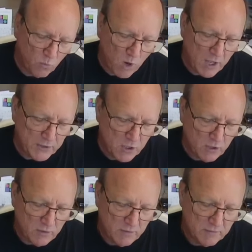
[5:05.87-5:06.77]
while
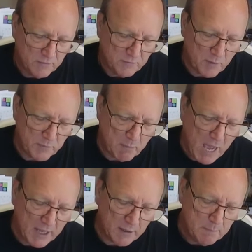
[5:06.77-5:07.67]
you're from the
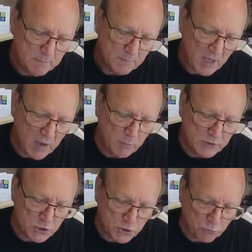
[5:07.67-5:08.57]
bottom able
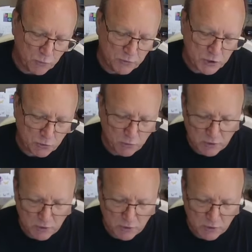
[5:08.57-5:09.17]
to screw the screw